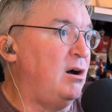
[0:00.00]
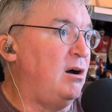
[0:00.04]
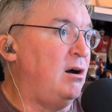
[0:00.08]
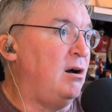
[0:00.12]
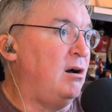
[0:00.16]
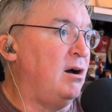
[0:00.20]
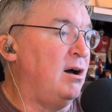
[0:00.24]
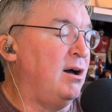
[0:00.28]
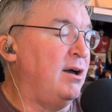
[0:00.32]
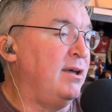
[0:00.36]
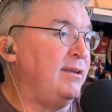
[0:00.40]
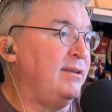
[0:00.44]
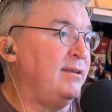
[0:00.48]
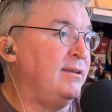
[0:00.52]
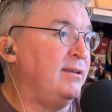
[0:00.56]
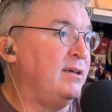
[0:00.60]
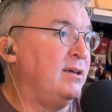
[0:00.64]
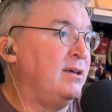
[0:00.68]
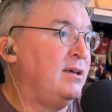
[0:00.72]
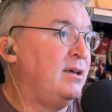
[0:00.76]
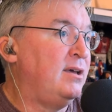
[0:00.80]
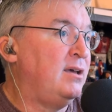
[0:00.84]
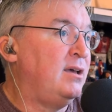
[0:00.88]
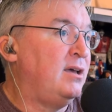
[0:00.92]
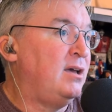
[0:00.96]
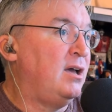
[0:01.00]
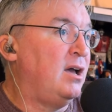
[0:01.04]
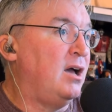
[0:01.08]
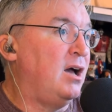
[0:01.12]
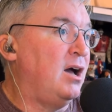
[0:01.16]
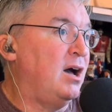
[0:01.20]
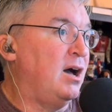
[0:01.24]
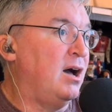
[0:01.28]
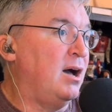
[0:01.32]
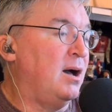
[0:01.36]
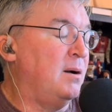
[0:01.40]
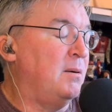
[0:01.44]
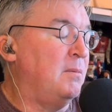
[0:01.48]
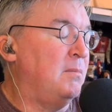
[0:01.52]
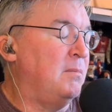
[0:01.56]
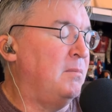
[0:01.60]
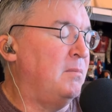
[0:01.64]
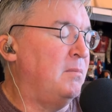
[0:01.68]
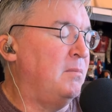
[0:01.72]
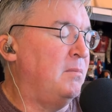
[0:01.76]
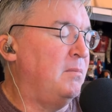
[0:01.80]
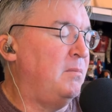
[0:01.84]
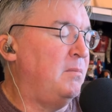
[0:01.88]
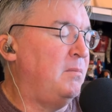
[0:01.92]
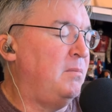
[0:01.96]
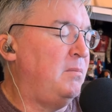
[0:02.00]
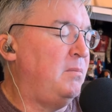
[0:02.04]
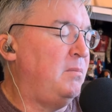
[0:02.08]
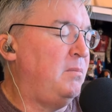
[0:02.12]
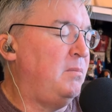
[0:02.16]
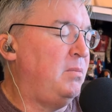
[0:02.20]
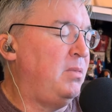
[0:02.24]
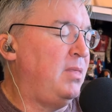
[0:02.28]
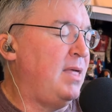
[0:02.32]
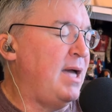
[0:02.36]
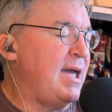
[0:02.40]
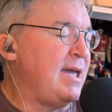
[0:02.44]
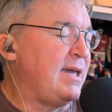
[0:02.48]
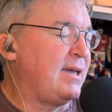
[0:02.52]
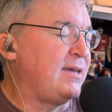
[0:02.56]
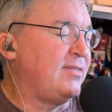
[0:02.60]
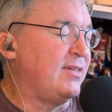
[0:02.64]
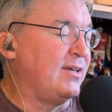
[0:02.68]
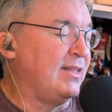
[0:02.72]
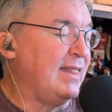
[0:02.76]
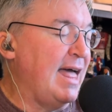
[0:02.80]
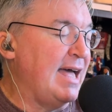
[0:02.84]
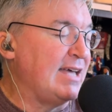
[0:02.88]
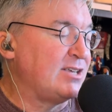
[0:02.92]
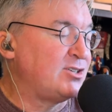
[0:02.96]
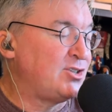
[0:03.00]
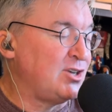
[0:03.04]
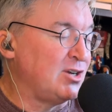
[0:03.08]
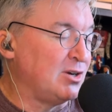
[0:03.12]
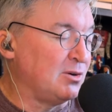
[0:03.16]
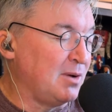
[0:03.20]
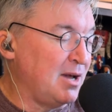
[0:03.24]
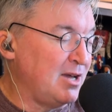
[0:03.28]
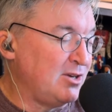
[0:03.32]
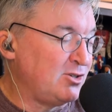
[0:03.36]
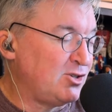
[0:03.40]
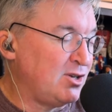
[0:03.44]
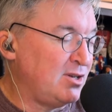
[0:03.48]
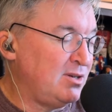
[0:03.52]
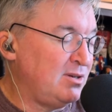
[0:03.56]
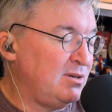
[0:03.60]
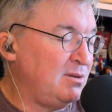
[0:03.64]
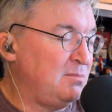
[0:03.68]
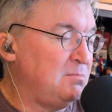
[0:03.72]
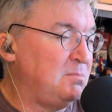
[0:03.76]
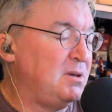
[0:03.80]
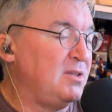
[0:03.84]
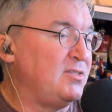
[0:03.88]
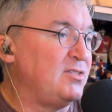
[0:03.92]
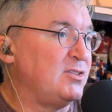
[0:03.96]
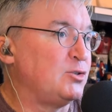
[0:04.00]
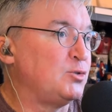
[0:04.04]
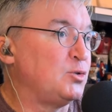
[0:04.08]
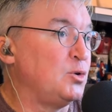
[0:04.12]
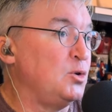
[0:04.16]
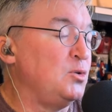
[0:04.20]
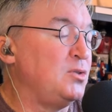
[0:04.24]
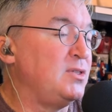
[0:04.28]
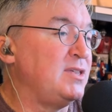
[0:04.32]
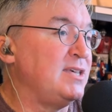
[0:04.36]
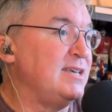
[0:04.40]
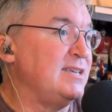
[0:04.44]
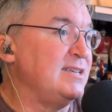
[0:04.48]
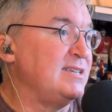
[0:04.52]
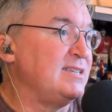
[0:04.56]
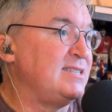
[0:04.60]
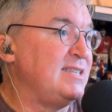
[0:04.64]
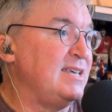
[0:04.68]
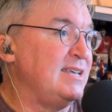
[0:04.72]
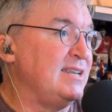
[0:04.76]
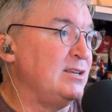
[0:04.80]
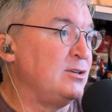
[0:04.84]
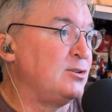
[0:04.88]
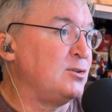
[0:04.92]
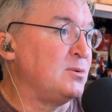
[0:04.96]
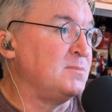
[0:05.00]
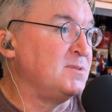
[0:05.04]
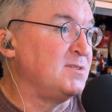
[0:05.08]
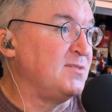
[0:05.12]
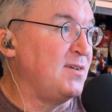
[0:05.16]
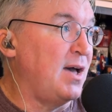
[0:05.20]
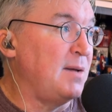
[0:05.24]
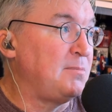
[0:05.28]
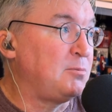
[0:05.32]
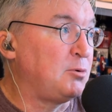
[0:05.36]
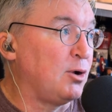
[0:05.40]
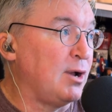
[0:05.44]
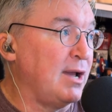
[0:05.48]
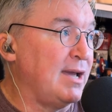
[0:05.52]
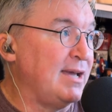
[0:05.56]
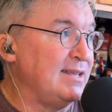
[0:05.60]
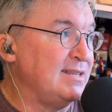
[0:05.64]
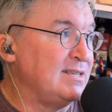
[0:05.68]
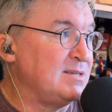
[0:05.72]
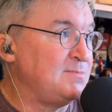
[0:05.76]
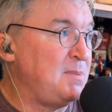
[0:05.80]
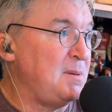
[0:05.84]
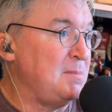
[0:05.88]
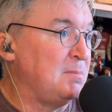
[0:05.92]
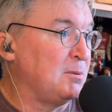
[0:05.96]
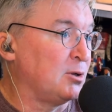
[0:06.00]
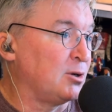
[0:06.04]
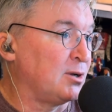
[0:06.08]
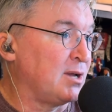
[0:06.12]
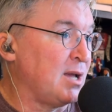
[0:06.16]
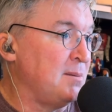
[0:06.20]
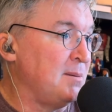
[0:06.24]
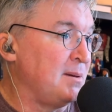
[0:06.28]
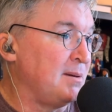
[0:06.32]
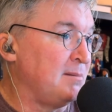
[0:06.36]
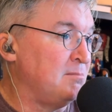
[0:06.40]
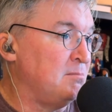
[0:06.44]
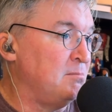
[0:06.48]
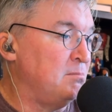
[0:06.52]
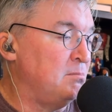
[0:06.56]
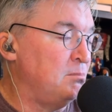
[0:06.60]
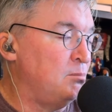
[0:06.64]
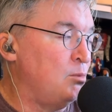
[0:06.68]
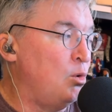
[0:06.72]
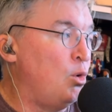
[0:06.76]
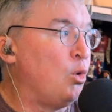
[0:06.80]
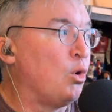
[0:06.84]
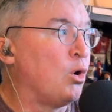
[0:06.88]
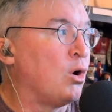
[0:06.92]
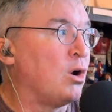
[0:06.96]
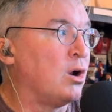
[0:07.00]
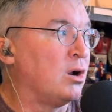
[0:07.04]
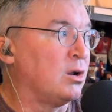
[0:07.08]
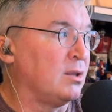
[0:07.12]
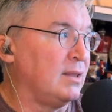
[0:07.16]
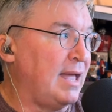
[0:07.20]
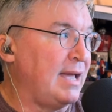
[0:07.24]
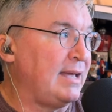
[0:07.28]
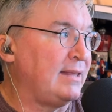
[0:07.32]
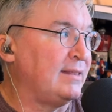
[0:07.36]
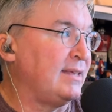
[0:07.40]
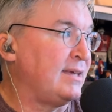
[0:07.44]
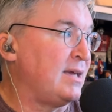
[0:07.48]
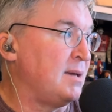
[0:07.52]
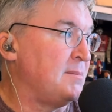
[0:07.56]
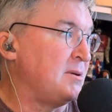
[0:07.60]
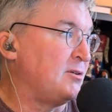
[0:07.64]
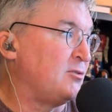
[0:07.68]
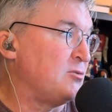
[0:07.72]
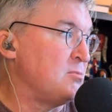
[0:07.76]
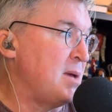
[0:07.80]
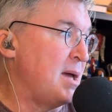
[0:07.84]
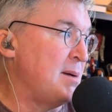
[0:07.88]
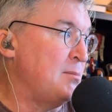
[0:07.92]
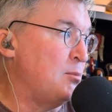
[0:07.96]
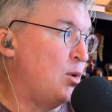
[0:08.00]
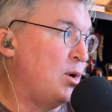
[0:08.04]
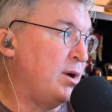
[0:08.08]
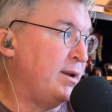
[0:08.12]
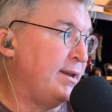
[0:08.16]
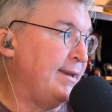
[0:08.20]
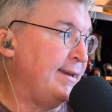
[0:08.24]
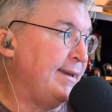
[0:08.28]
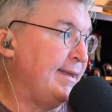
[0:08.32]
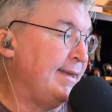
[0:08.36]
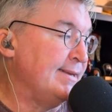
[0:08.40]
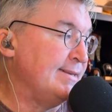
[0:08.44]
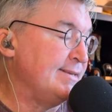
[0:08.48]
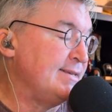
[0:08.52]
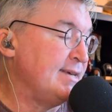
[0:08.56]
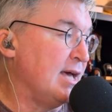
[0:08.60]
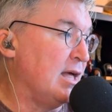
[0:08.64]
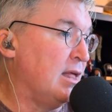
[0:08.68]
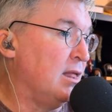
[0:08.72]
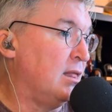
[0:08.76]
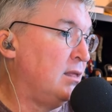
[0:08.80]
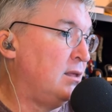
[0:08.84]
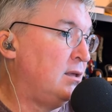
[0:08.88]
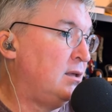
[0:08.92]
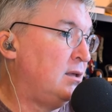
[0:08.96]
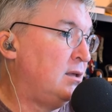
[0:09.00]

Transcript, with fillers: on um, like the last generation but the truth is that in terms of upgrades people are coming more likely coming from m1 and intel